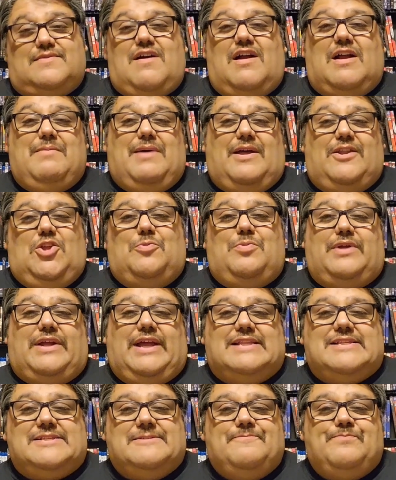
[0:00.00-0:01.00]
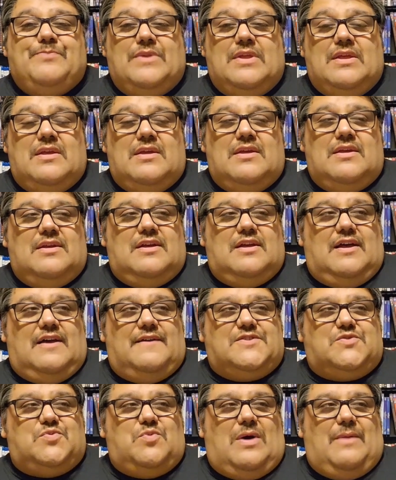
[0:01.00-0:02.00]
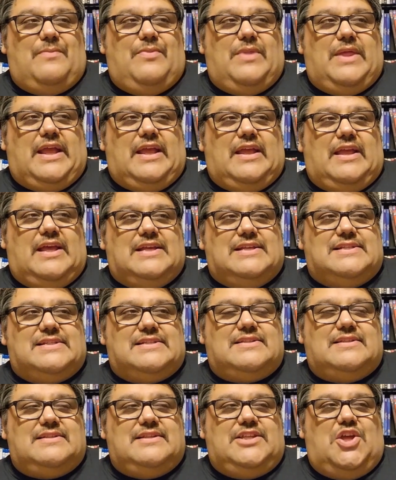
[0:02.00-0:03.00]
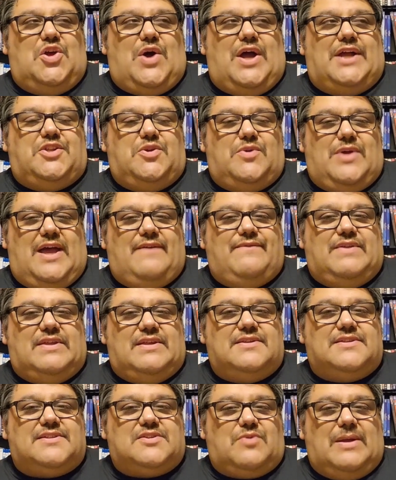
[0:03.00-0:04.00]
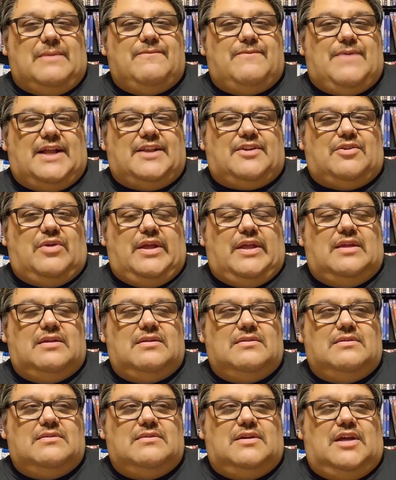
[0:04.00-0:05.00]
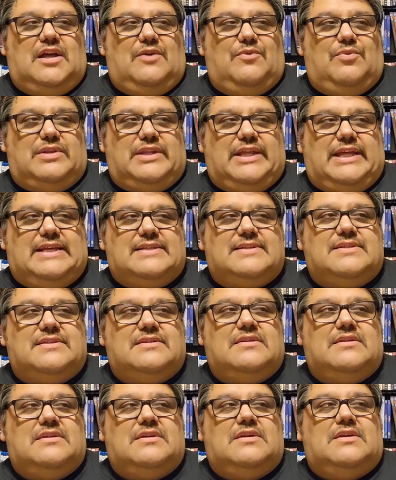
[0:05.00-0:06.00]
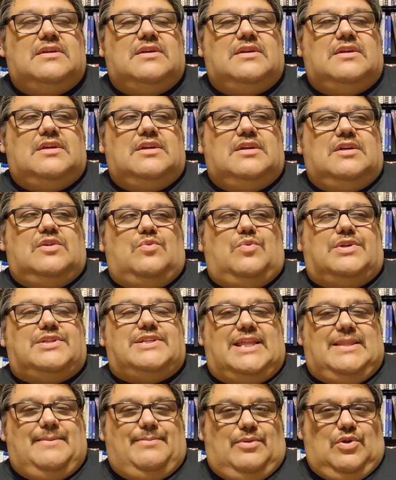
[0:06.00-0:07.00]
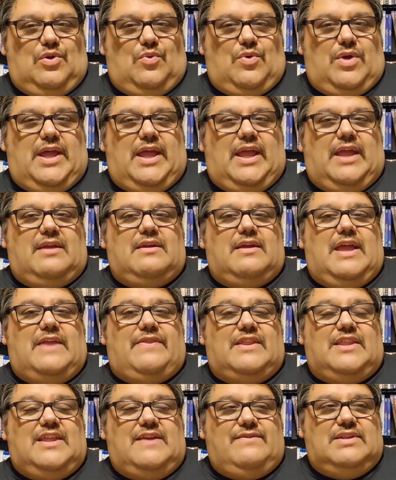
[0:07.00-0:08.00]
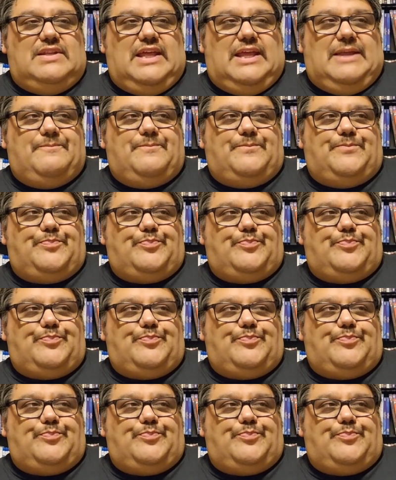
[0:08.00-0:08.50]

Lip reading: talk about duplicates of Swamp Thing, as I do have the Scream Factory release, which had the Blu-ray and the DVD.